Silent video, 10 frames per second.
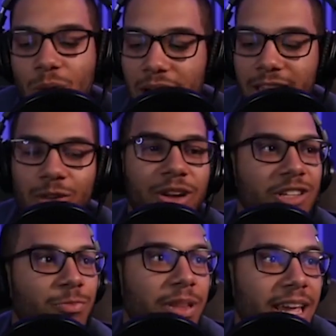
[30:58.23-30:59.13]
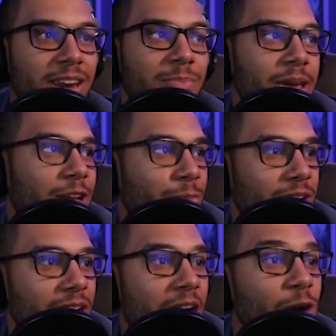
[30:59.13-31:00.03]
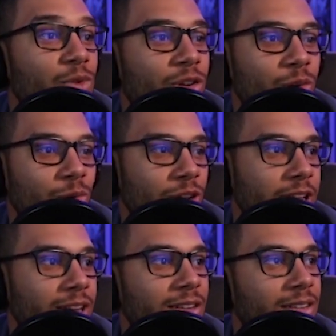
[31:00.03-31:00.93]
While you explain Pikmin, I will Google it.